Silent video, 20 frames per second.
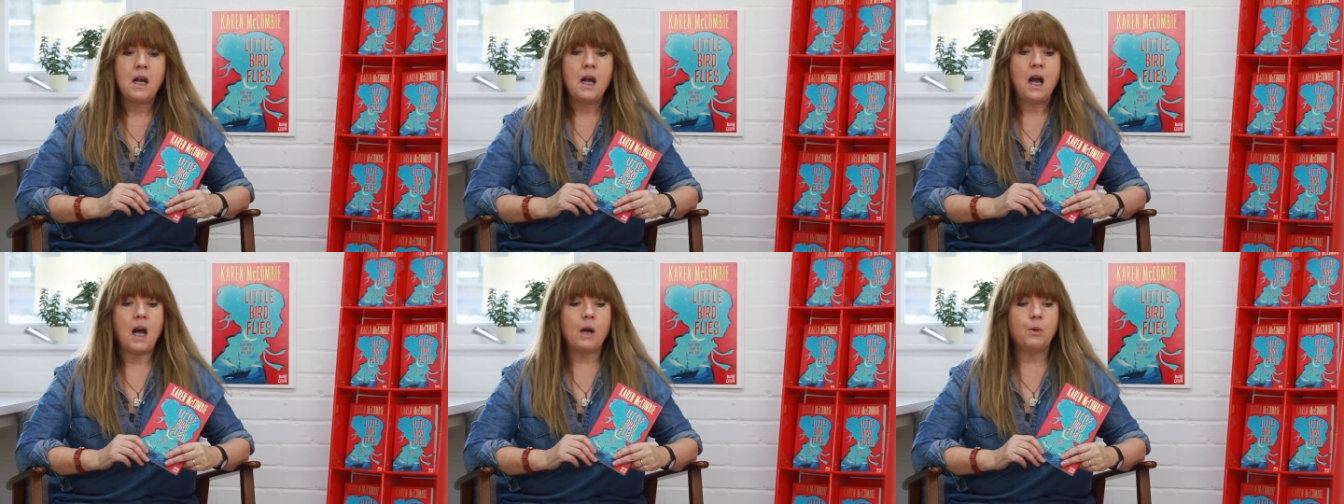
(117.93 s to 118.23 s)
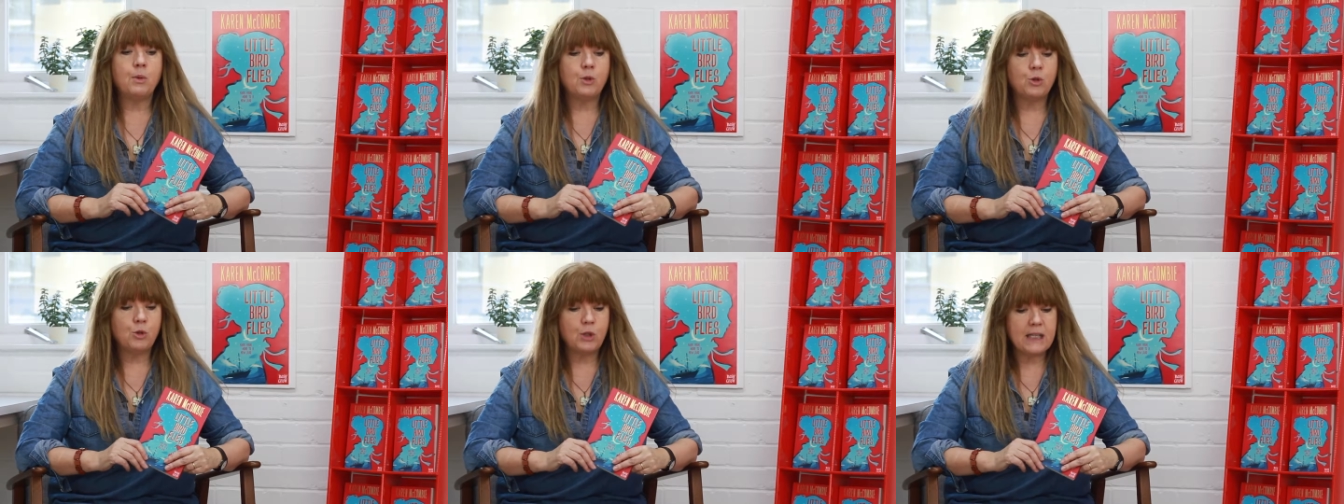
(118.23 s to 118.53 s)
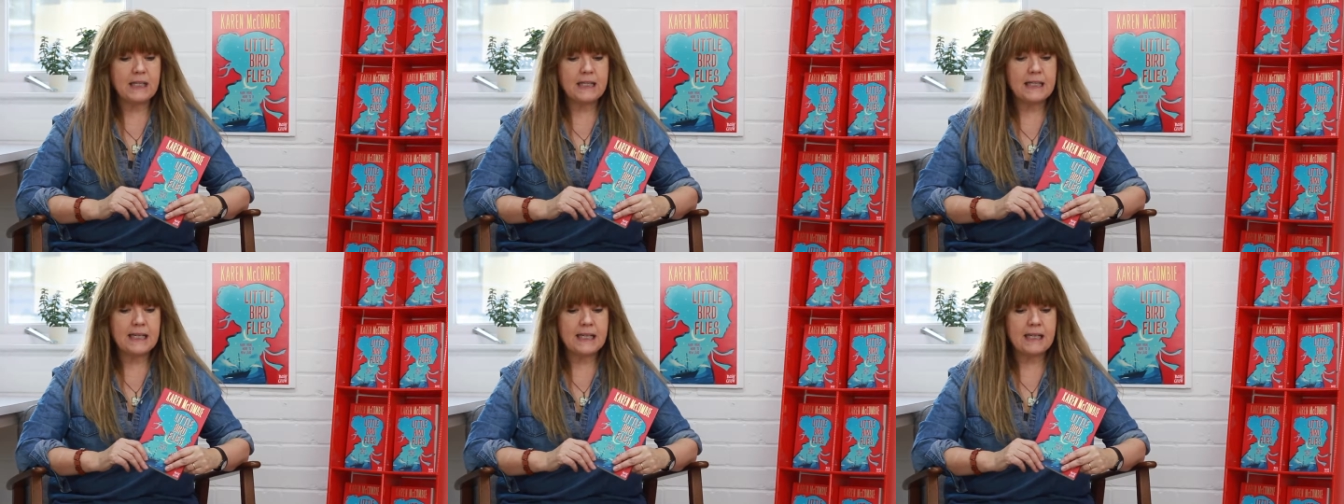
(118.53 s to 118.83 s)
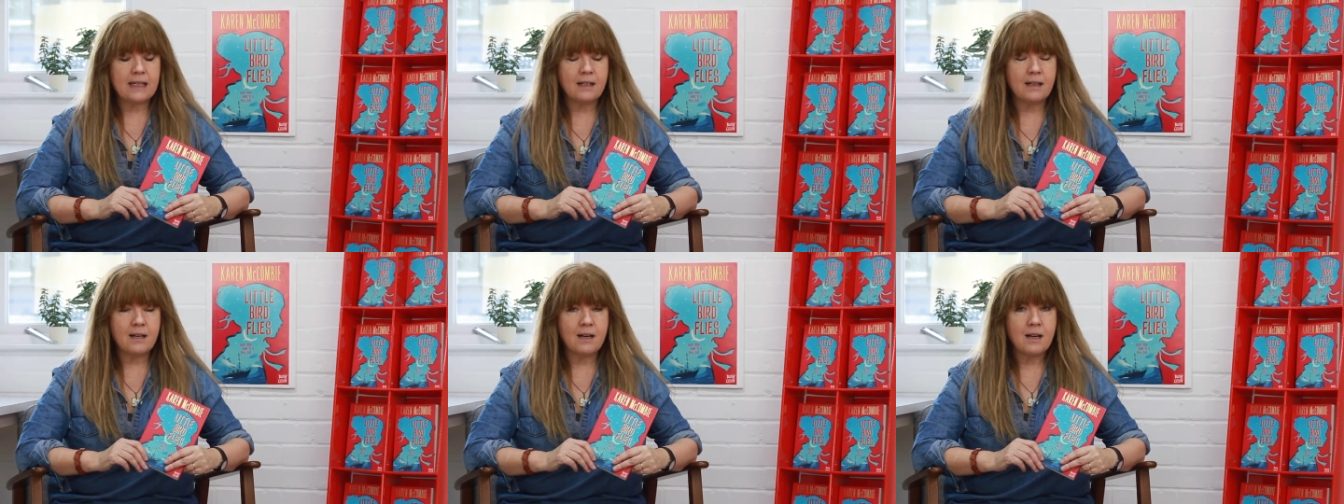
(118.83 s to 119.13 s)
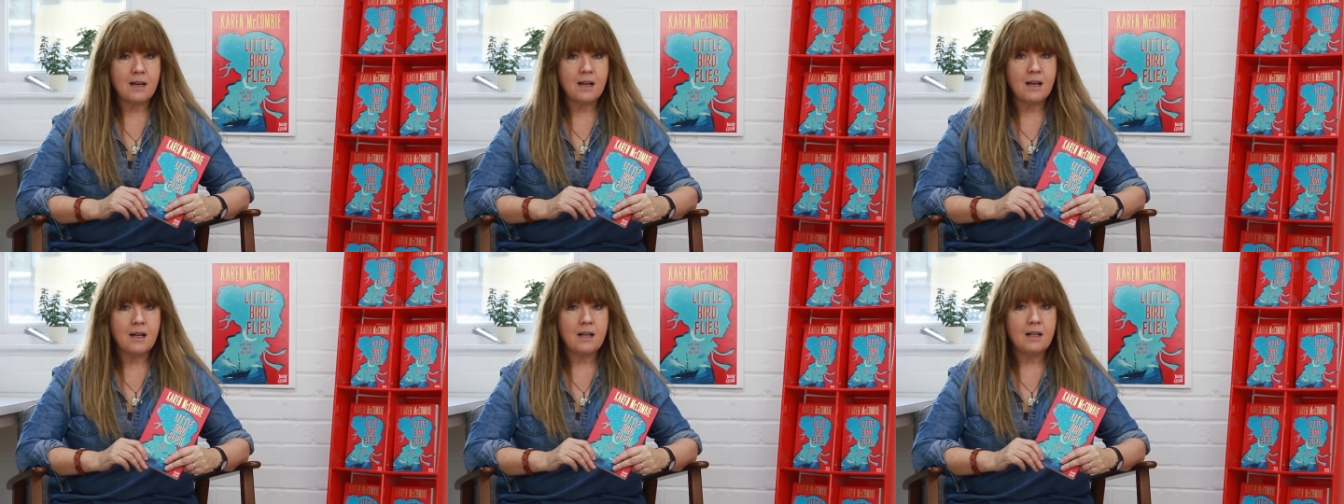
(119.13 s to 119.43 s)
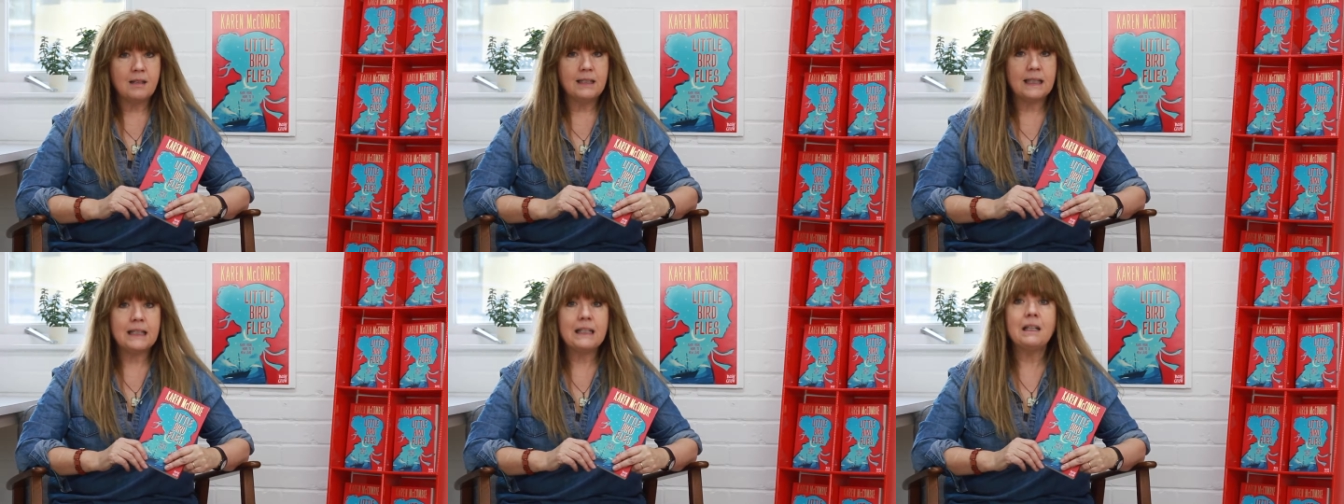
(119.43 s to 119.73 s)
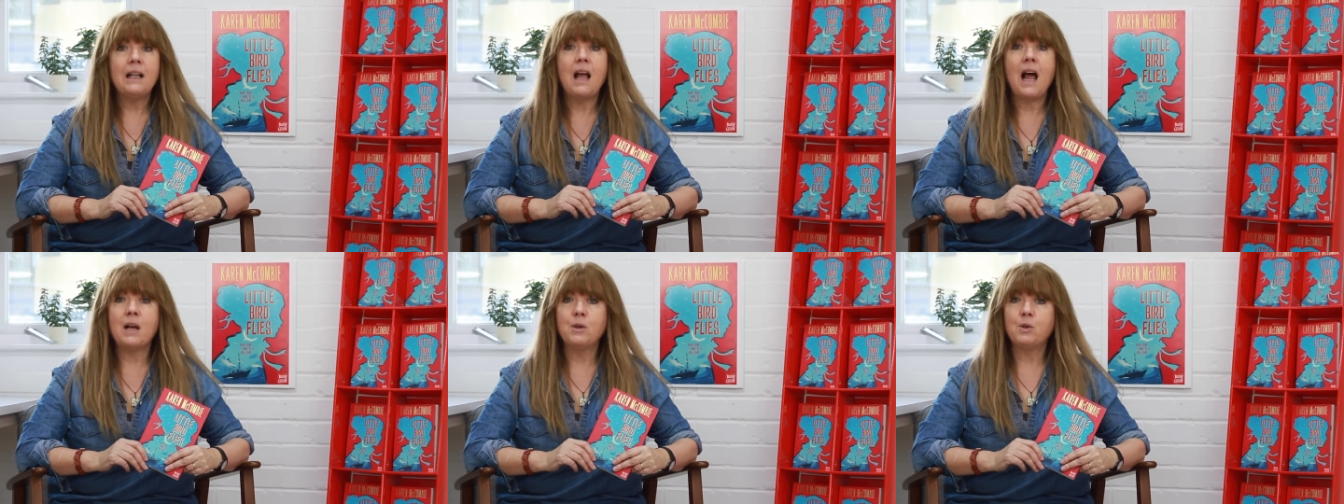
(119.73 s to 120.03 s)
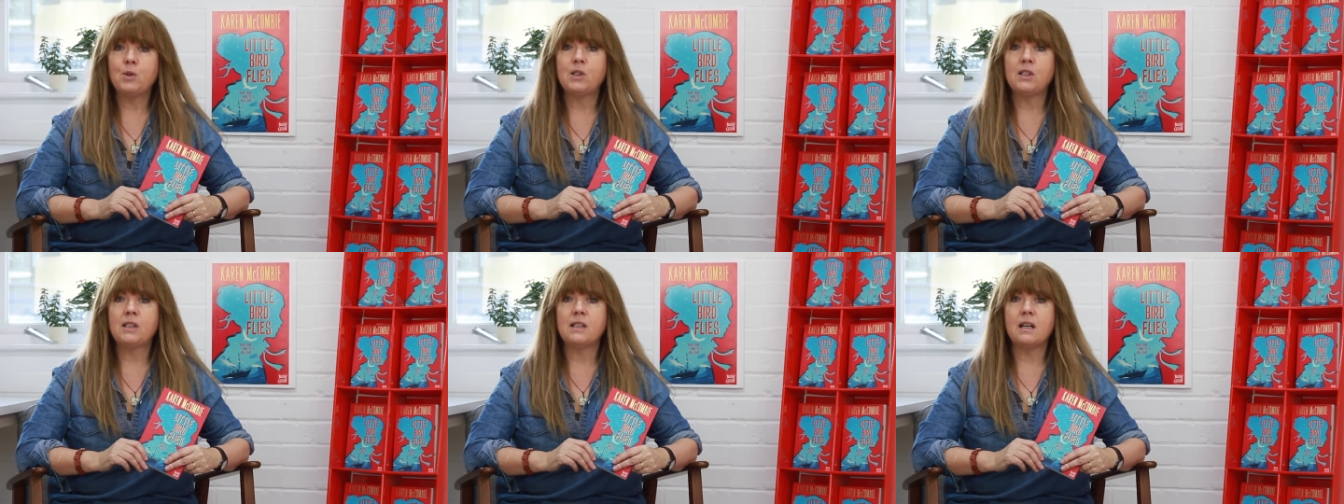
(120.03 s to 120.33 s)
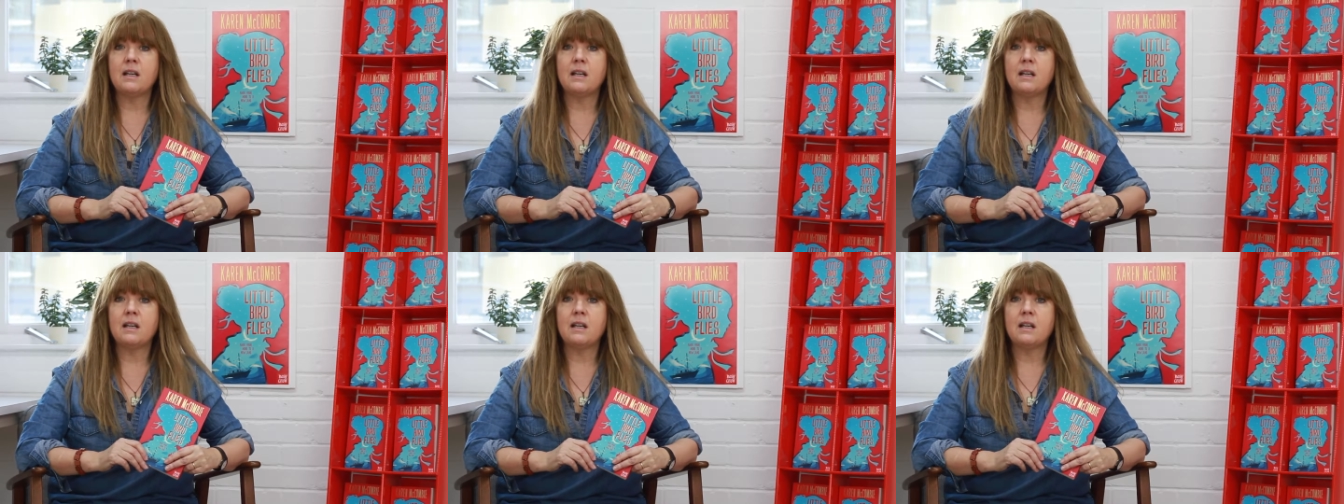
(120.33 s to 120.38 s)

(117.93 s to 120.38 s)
I was reading Little House